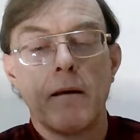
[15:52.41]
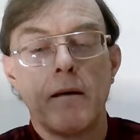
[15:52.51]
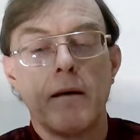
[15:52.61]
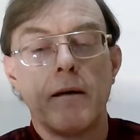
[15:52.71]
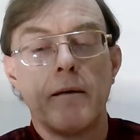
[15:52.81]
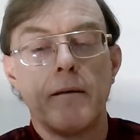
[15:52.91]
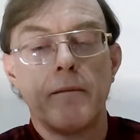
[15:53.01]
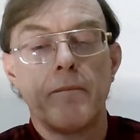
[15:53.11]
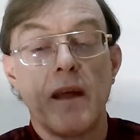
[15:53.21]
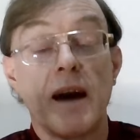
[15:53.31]
And
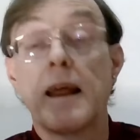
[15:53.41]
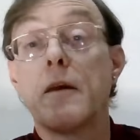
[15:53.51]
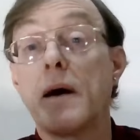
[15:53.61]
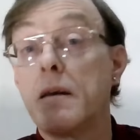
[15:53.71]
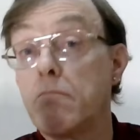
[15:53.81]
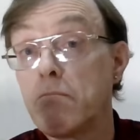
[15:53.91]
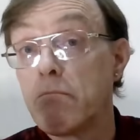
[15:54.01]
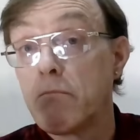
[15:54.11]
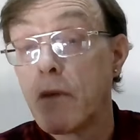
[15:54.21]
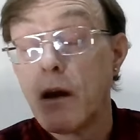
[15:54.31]
anyway,
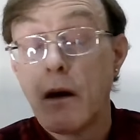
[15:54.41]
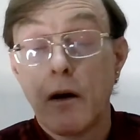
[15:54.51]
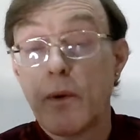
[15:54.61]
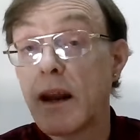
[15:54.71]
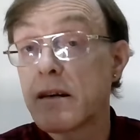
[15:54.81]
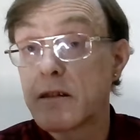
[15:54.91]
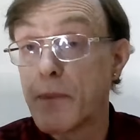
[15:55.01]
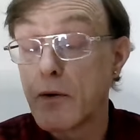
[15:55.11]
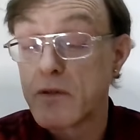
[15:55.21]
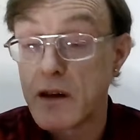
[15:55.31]
when asked
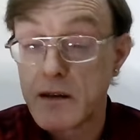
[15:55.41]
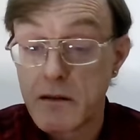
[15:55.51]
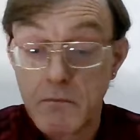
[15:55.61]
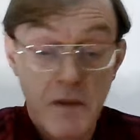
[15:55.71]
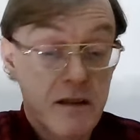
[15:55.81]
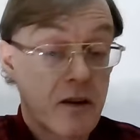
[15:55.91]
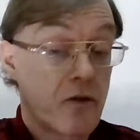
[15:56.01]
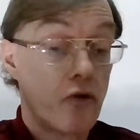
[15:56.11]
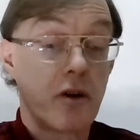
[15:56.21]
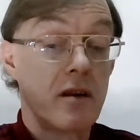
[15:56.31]
about it, Mr.
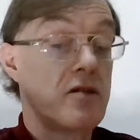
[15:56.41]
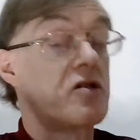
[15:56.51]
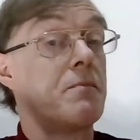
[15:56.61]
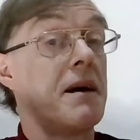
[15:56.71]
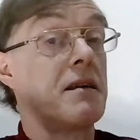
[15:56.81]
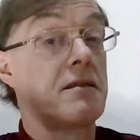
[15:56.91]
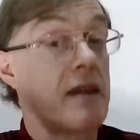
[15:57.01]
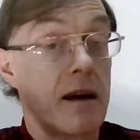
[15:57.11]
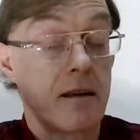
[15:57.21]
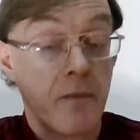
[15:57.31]
Duncan Smith
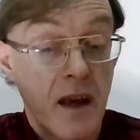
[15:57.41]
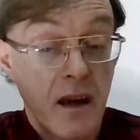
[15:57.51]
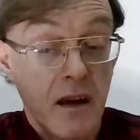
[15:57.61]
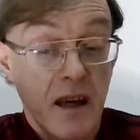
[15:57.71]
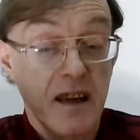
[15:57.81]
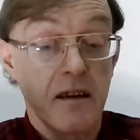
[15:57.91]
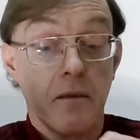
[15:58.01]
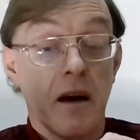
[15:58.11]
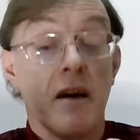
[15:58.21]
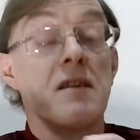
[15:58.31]
said he
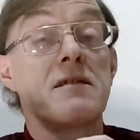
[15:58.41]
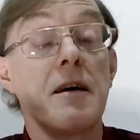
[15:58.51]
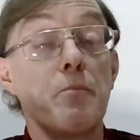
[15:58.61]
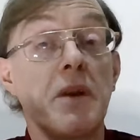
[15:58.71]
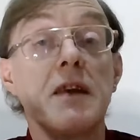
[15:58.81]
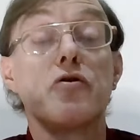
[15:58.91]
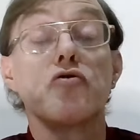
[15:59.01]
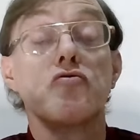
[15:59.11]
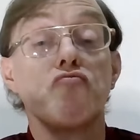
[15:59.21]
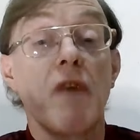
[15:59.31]
simply
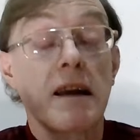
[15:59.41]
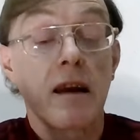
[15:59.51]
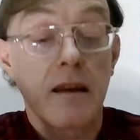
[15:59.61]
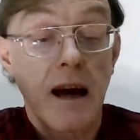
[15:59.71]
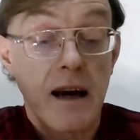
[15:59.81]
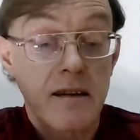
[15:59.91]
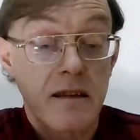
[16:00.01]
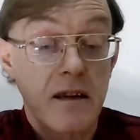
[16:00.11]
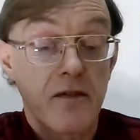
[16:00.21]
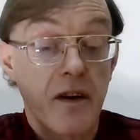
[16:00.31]
doesn't recognise
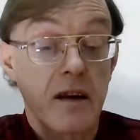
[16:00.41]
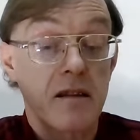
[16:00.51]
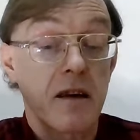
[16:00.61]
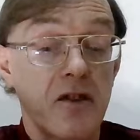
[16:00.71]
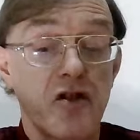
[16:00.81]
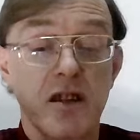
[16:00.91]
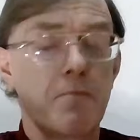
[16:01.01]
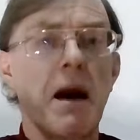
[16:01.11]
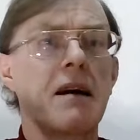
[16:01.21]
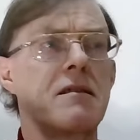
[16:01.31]
these figures
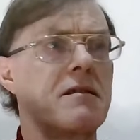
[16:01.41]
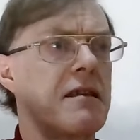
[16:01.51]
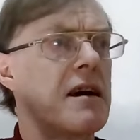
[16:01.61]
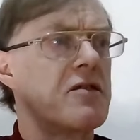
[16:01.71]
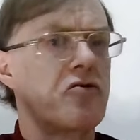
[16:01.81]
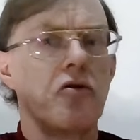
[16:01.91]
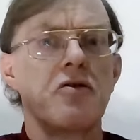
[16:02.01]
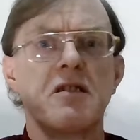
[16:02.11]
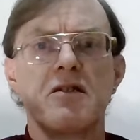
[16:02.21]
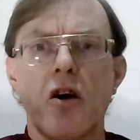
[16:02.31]
suspects their
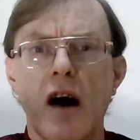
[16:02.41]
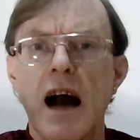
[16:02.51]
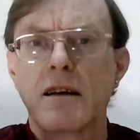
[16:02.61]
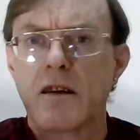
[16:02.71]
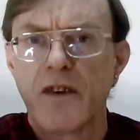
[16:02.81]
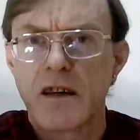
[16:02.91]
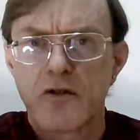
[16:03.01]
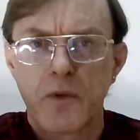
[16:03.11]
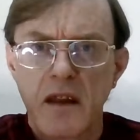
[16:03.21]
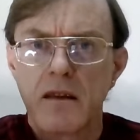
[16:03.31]
sources are activists
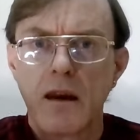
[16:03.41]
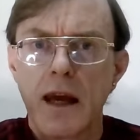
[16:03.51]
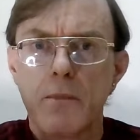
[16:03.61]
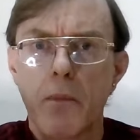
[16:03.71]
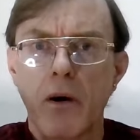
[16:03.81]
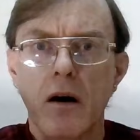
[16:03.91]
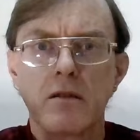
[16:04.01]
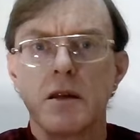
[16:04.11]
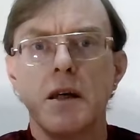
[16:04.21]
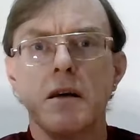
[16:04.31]
within the Labour
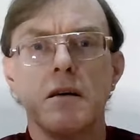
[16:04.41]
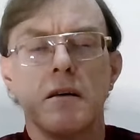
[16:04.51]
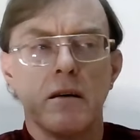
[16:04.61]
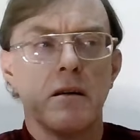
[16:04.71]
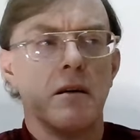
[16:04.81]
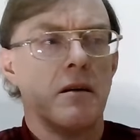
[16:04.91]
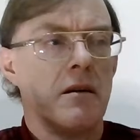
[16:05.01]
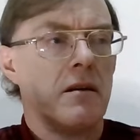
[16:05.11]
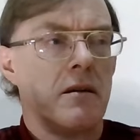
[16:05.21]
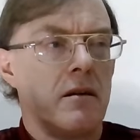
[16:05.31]
Party.
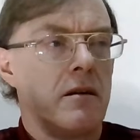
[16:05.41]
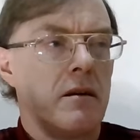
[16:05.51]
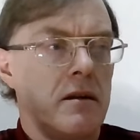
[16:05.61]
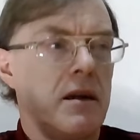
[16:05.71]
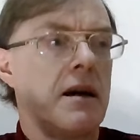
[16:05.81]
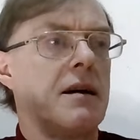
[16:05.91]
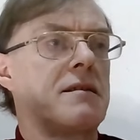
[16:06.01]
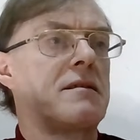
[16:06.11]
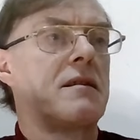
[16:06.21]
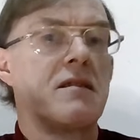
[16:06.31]

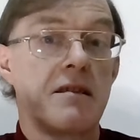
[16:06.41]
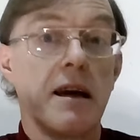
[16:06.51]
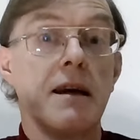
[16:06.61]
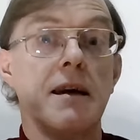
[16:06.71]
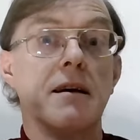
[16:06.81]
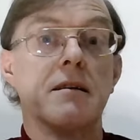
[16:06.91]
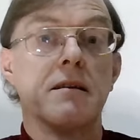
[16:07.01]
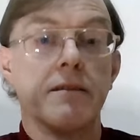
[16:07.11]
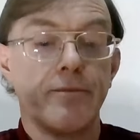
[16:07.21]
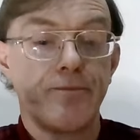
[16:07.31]
Yes, Sir Iain.
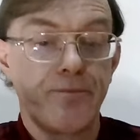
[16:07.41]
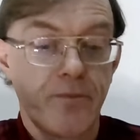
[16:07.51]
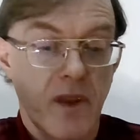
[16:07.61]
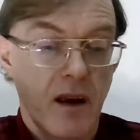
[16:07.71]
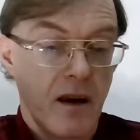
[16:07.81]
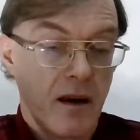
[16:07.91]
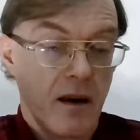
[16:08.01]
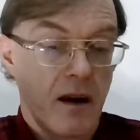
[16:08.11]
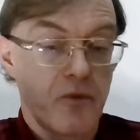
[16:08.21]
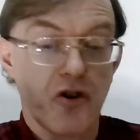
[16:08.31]

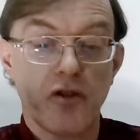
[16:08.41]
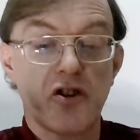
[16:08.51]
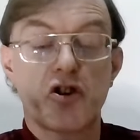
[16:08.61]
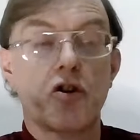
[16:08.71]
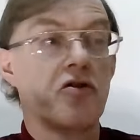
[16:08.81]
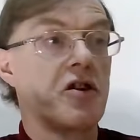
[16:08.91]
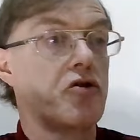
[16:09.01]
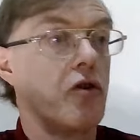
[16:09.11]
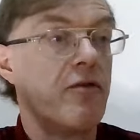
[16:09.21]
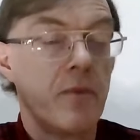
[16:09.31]
I'm sure the Scottish
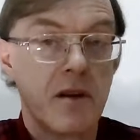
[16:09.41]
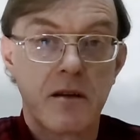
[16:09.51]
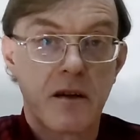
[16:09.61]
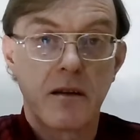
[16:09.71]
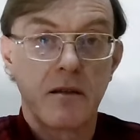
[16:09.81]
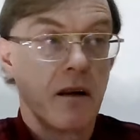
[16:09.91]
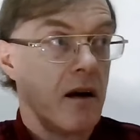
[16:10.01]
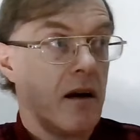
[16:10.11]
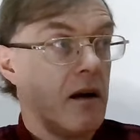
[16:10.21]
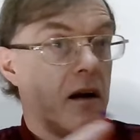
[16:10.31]
Government and
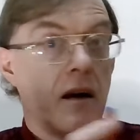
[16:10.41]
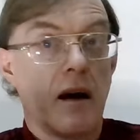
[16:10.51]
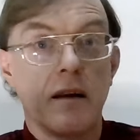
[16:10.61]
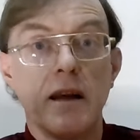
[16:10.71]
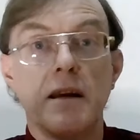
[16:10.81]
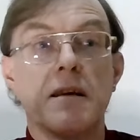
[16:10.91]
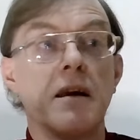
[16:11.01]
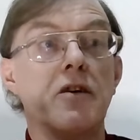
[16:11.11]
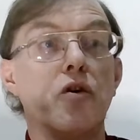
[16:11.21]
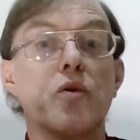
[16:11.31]
a leading
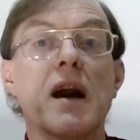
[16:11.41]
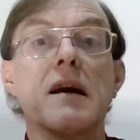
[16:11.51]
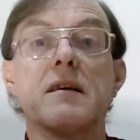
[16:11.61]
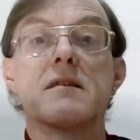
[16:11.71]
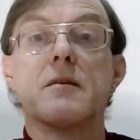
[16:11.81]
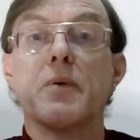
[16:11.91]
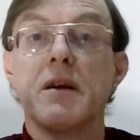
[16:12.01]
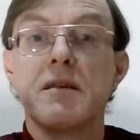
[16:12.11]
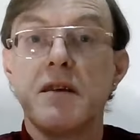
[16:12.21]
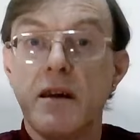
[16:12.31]
UK
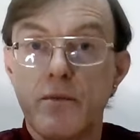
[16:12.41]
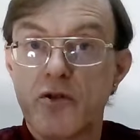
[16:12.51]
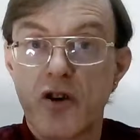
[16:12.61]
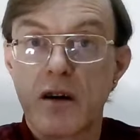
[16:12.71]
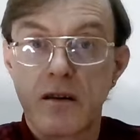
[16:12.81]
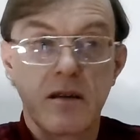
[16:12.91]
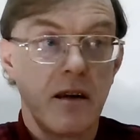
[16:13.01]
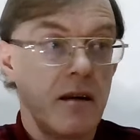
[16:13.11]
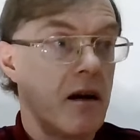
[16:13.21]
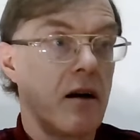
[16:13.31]
disability
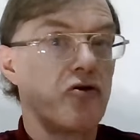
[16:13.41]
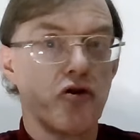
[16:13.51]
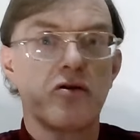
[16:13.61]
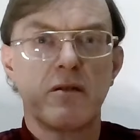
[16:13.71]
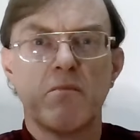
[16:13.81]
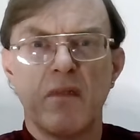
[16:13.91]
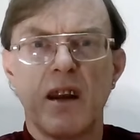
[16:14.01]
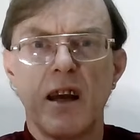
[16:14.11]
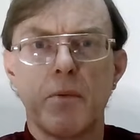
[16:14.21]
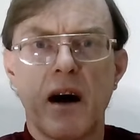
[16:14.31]
charity are just
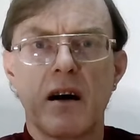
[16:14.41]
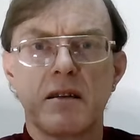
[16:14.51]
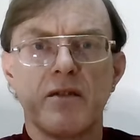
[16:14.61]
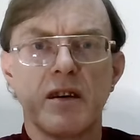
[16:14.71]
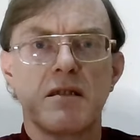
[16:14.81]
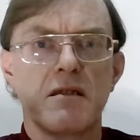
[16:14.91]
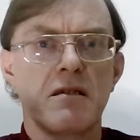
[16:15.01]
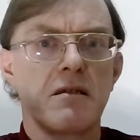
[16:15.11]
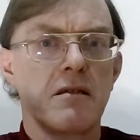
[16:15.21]
Labour activists.